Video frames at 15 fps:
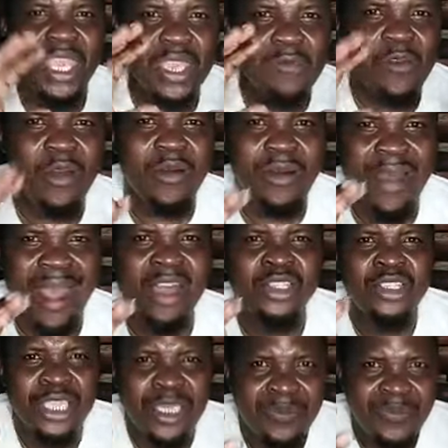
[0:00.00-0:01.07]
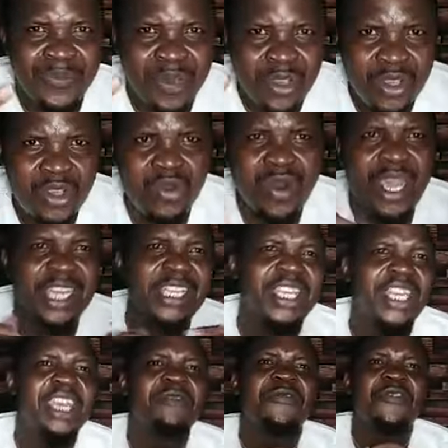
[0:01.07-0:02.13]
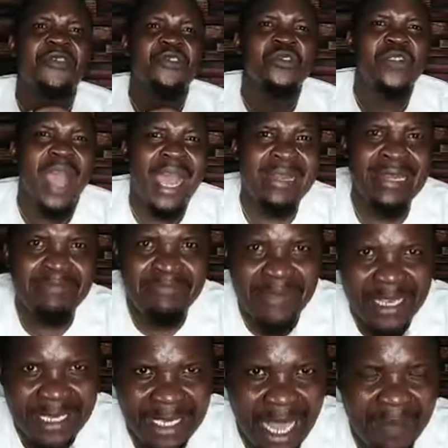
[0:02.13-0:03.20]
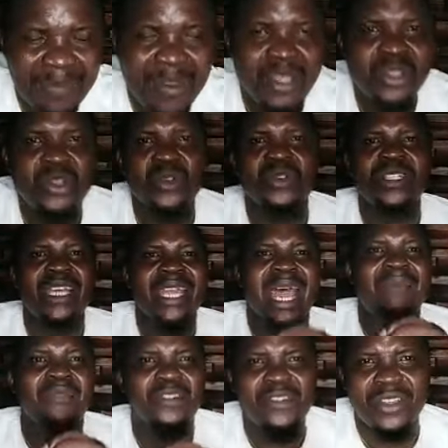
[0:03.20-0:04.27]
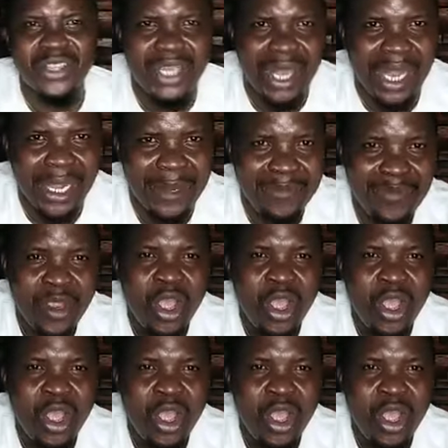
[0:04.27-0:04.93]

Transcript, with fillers: If you're around, you can give through an M-Pesa through the number on your screen.